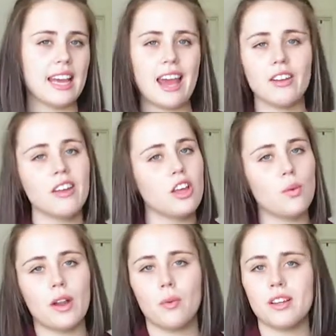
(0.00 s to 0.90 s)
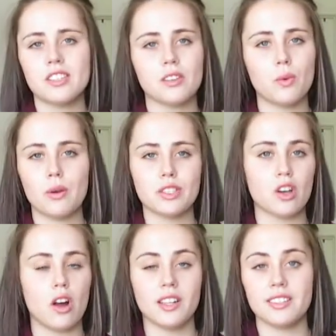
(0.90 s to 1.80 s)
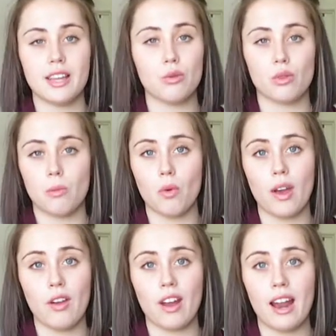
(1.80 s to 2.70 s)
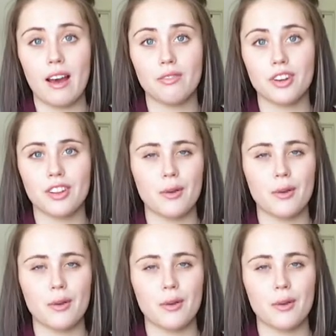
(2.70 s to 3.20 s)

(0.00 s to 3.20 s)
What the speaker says: I can't tell you what it was called because I threw them away right after.